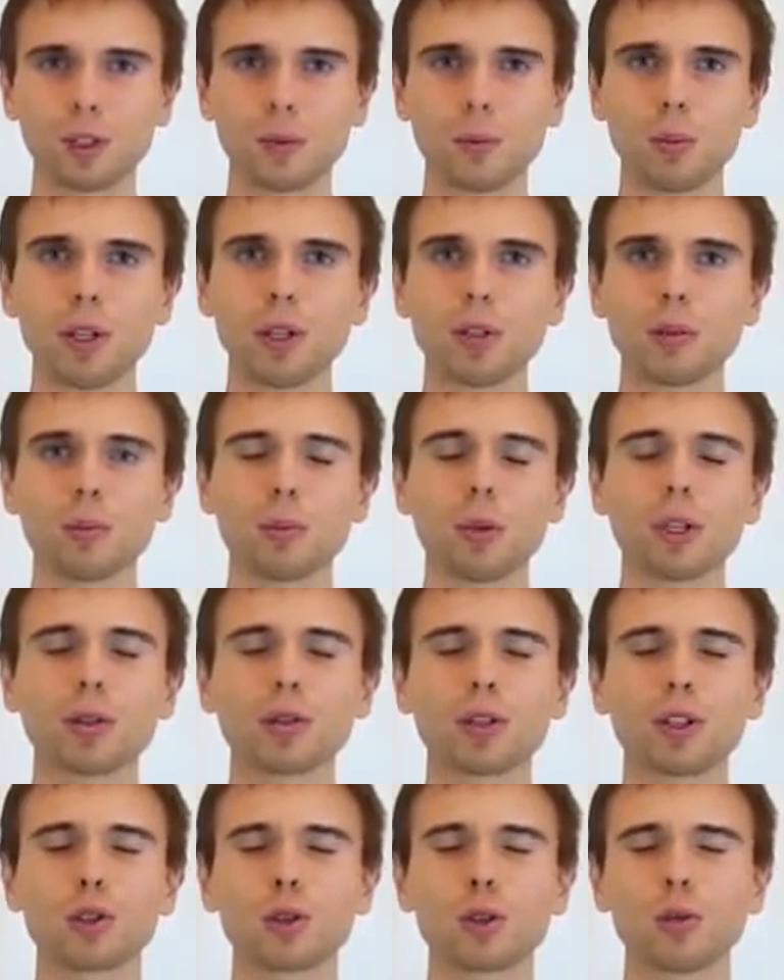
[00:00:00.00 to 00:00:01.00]
The first
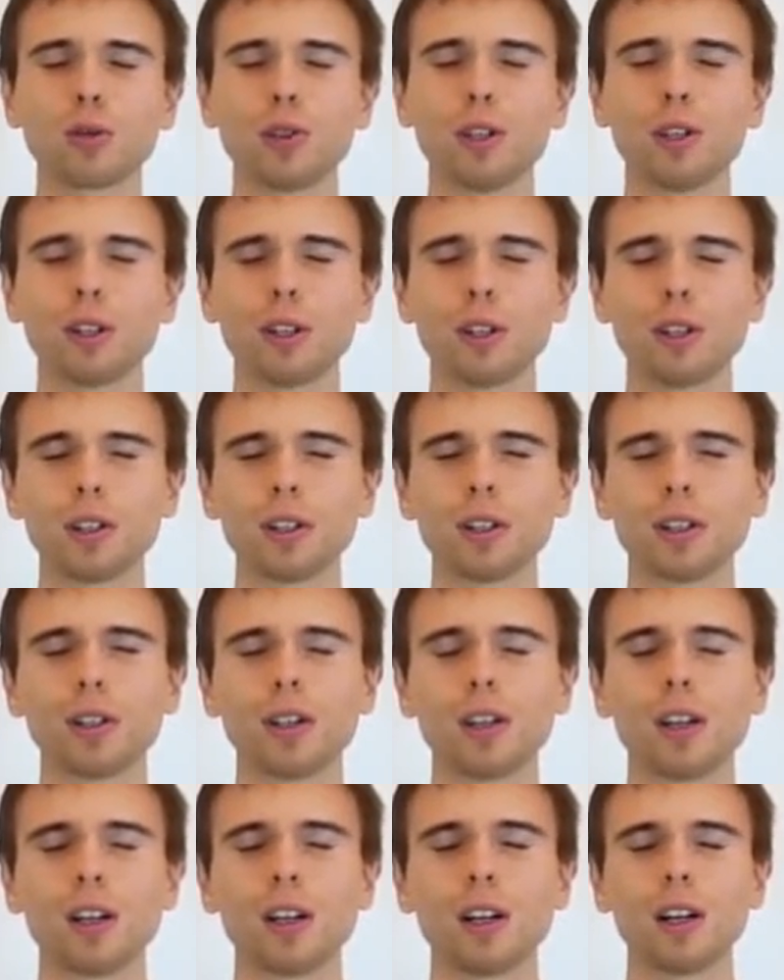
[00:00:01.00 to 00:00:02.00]
thing you do is
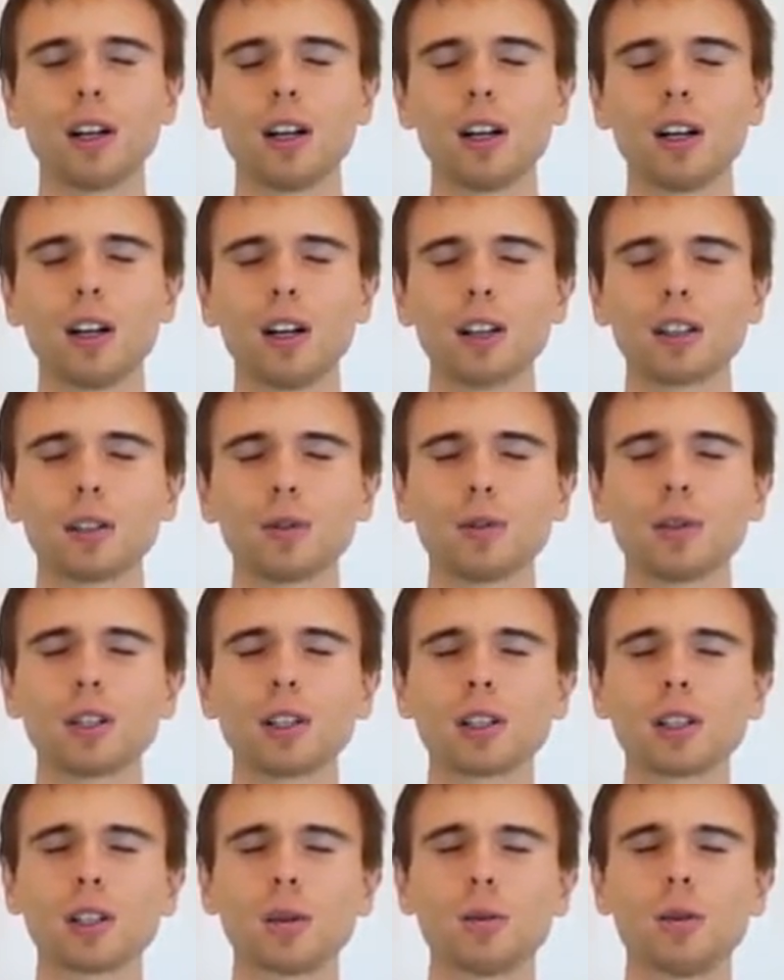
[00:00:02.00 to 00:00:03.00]

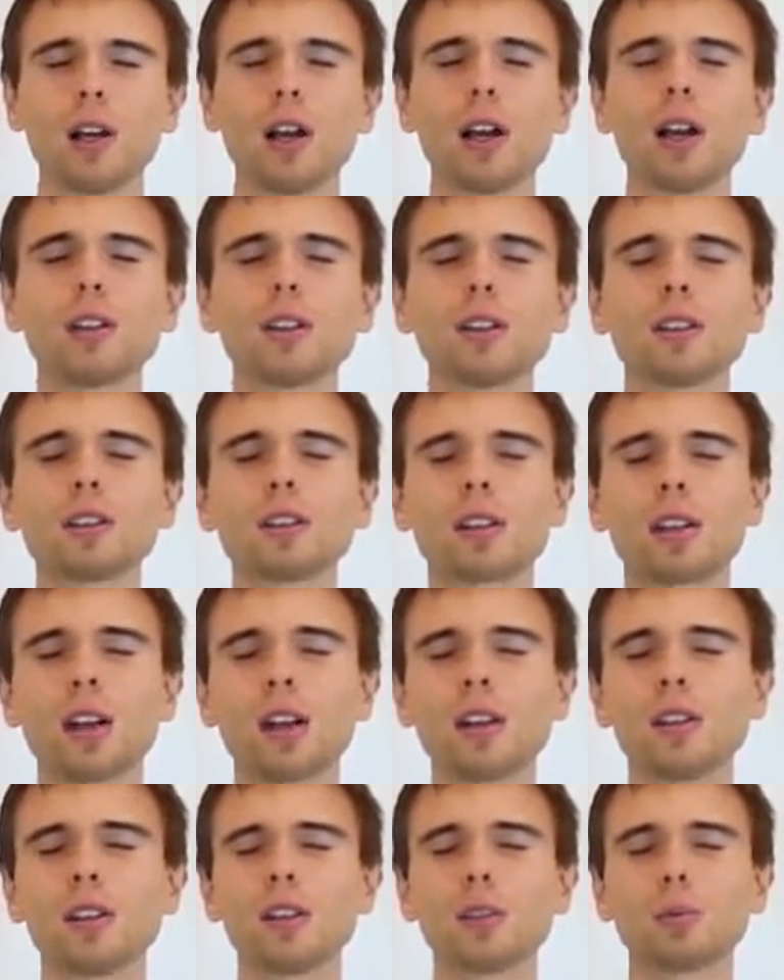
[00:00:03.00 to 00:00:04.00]
relax. You
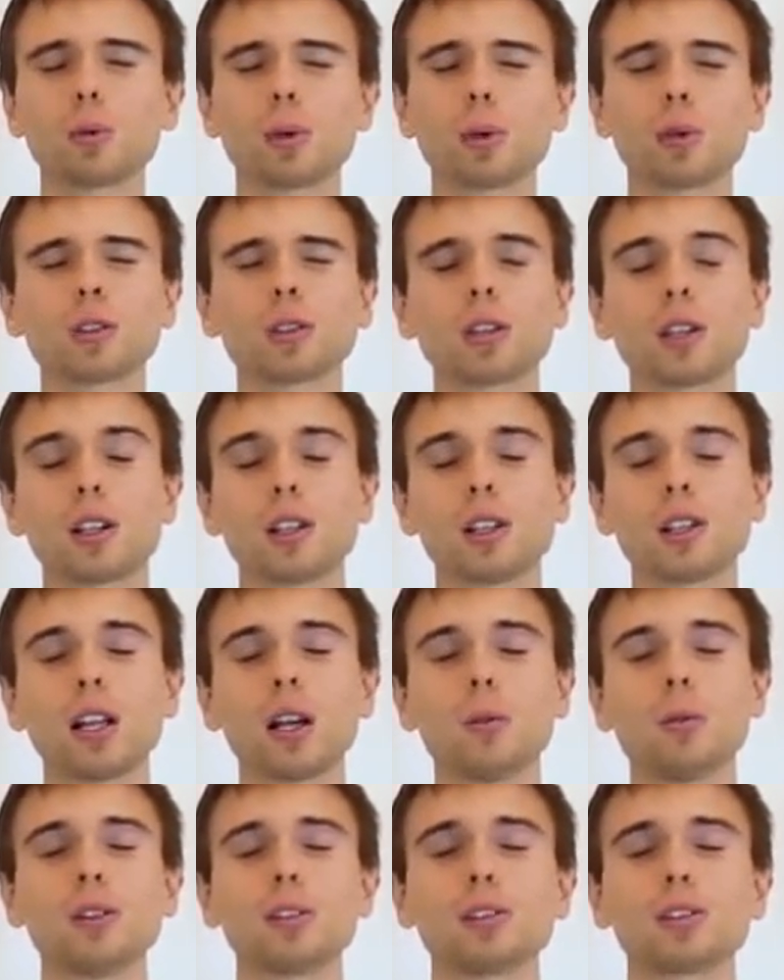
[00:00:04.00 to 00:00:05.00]
just try to
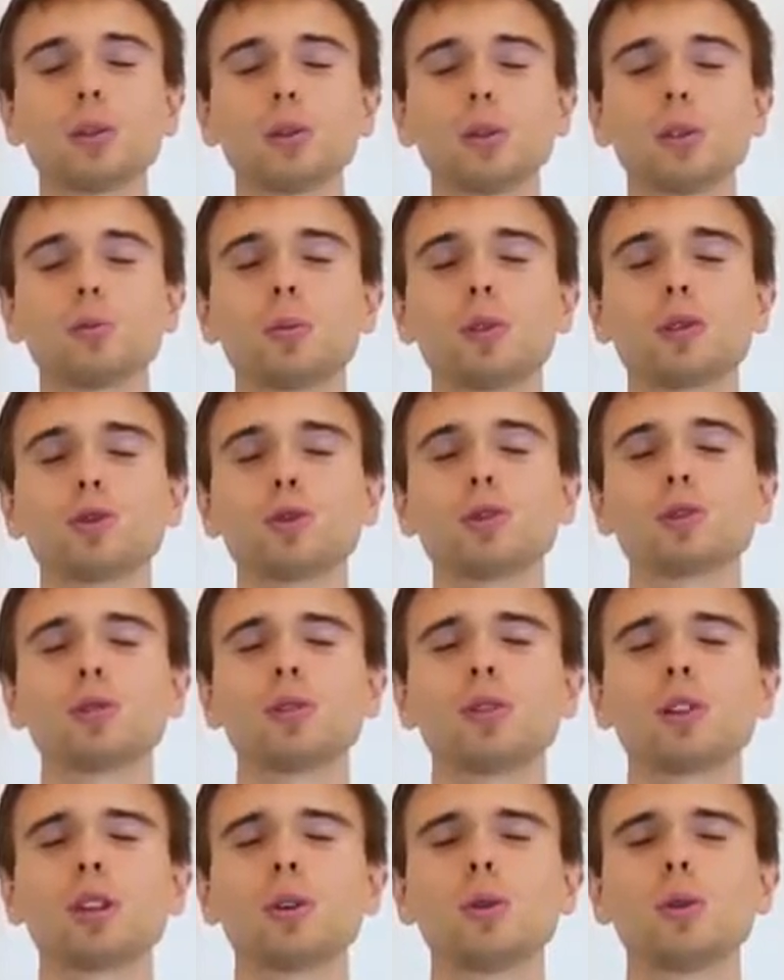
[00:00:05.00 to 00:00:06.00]
relax, to
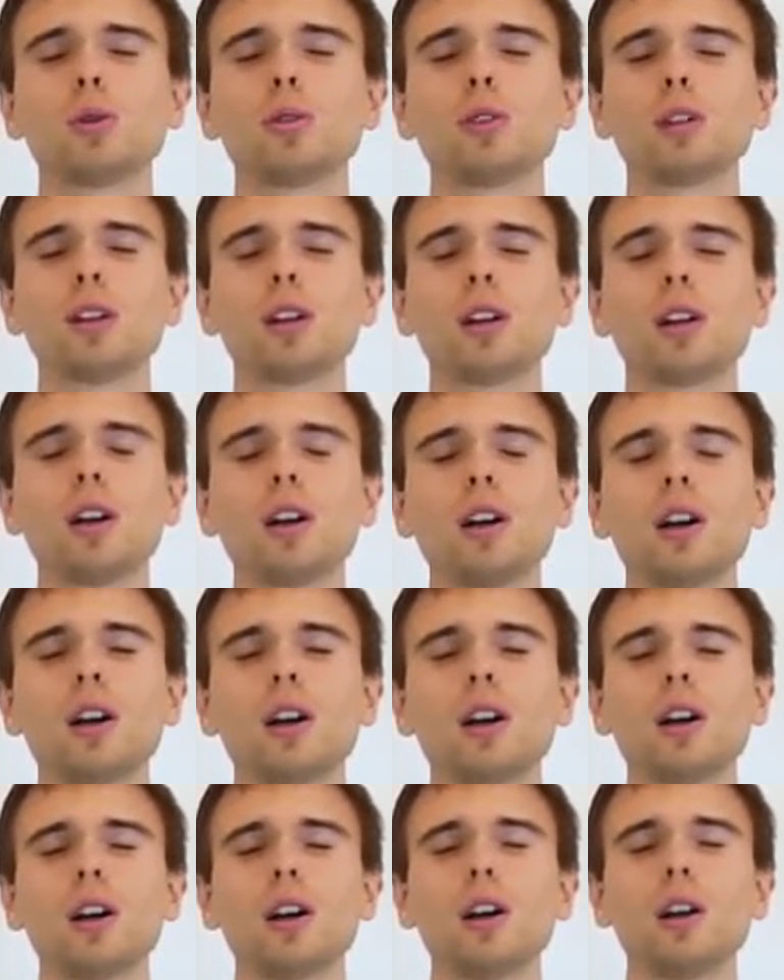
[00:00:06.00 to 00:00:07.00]
feel
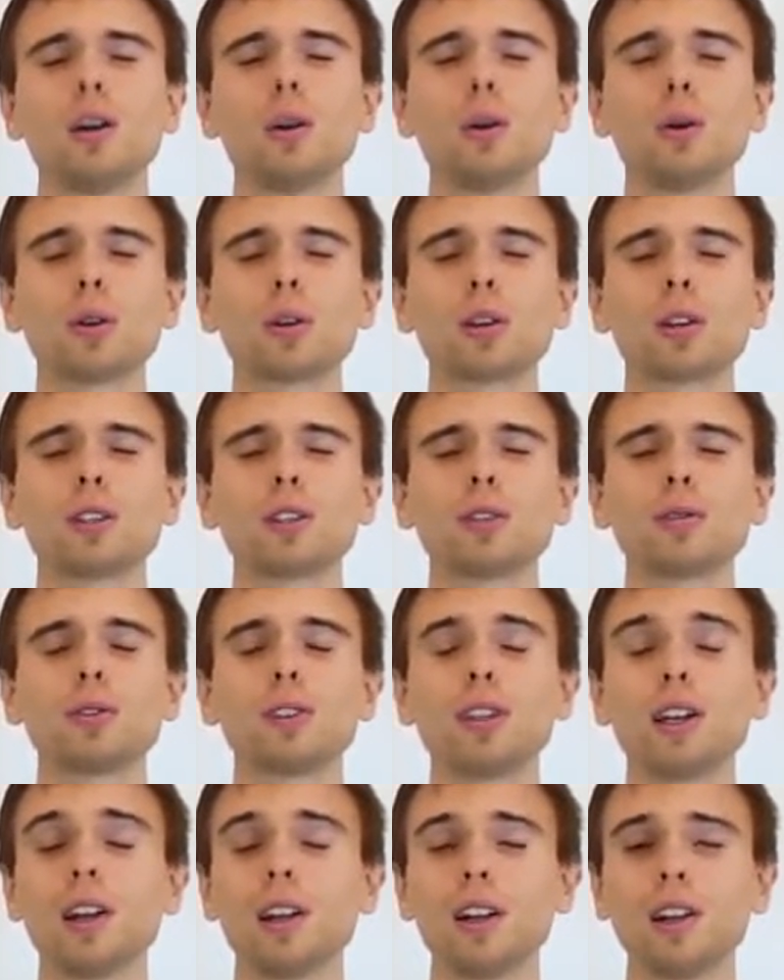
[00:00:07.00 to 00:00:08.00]

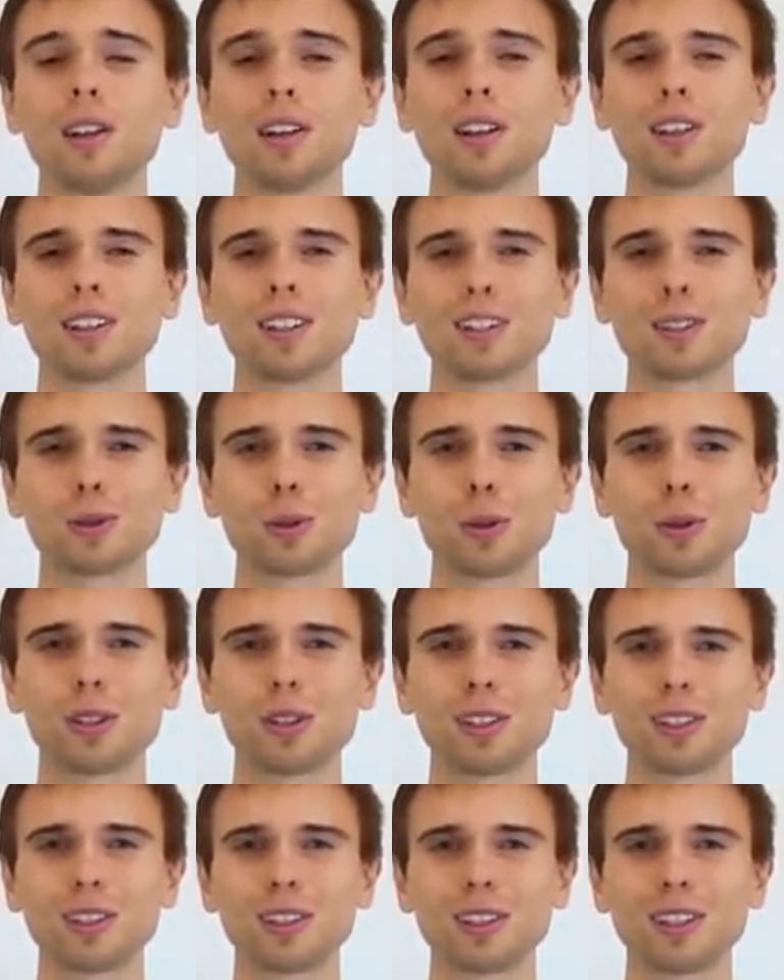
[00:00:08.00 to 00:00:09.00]
lightness in your body,
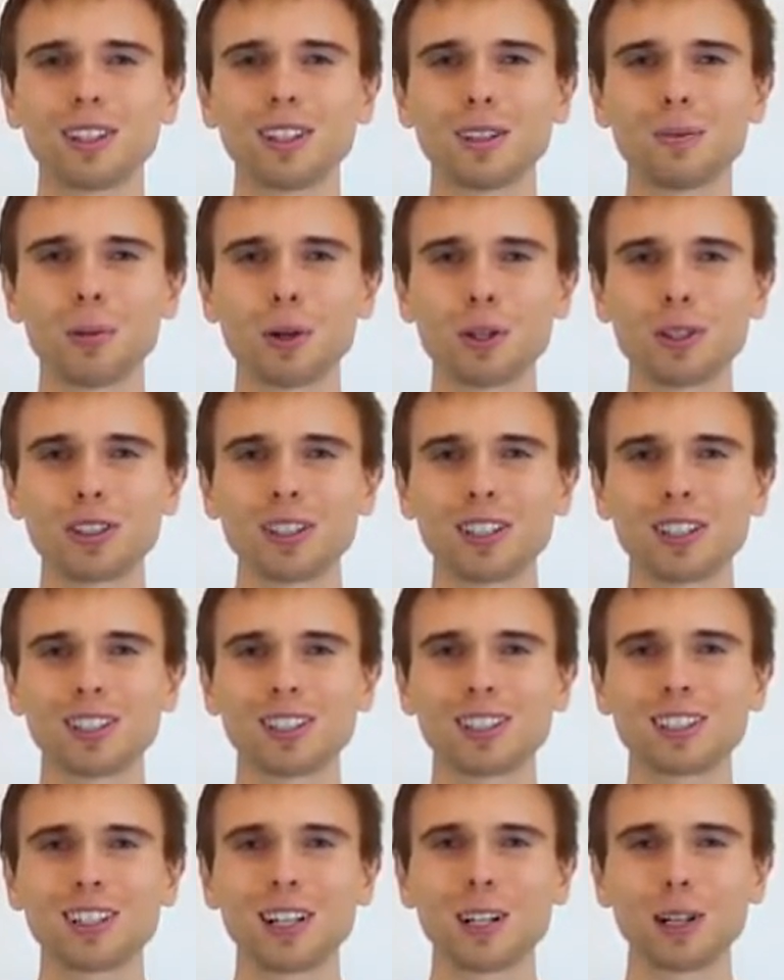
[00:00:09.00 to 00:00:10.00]
if I may say
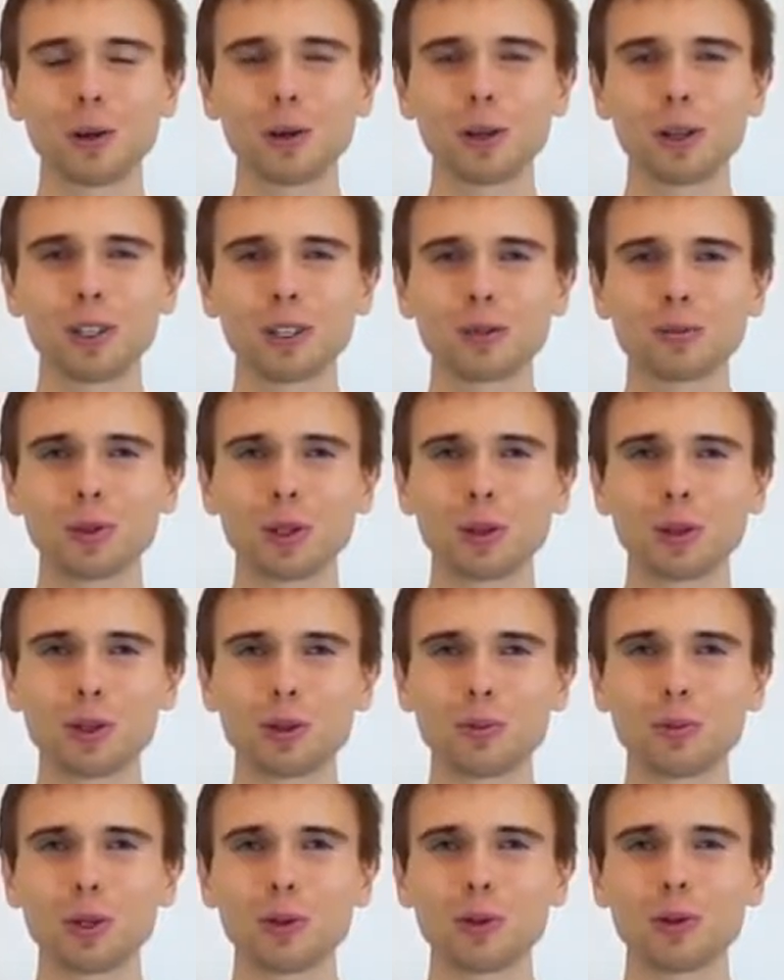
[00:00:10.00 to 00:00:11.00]
lightness, because at
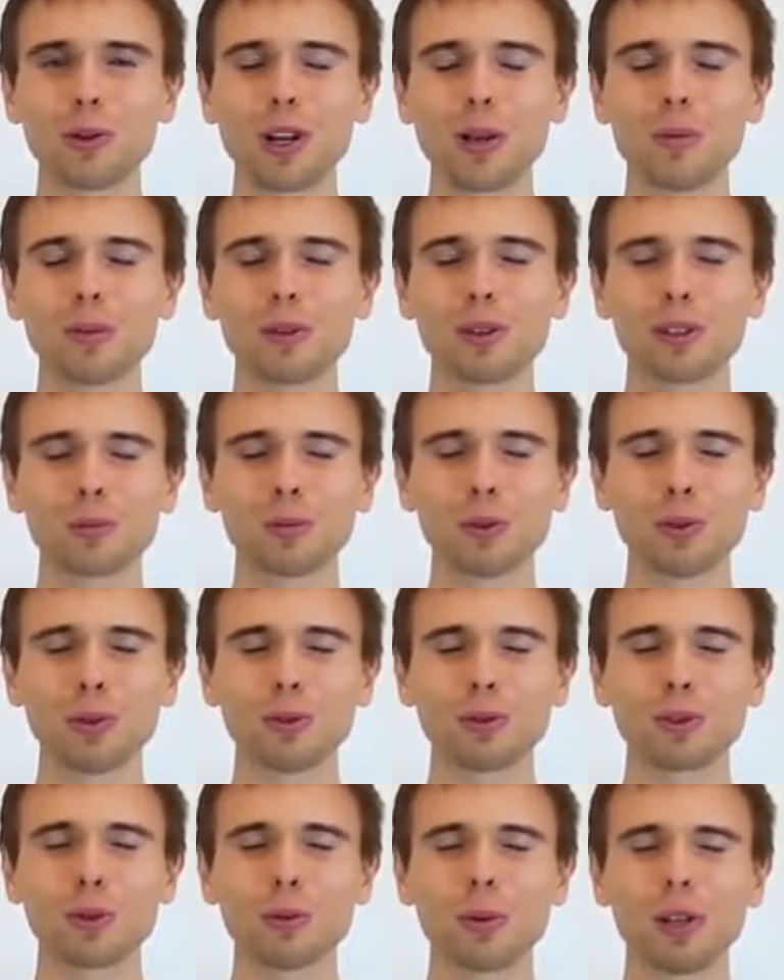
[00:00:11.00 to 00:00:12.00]
first you will have
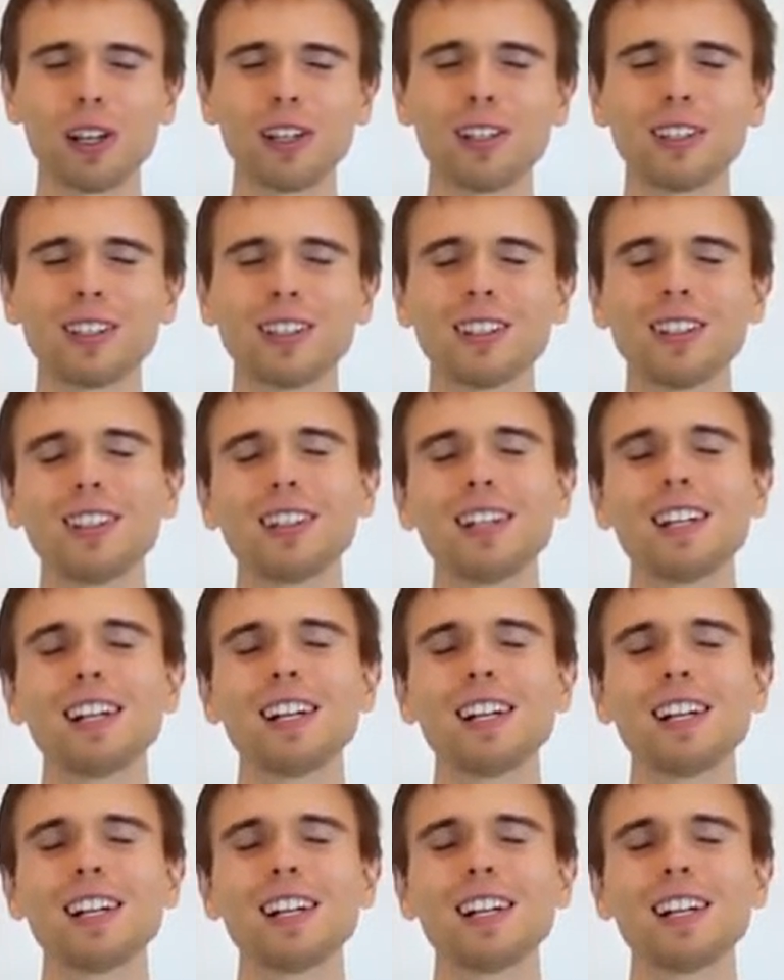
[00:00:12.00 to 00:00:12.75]
pain everywhere.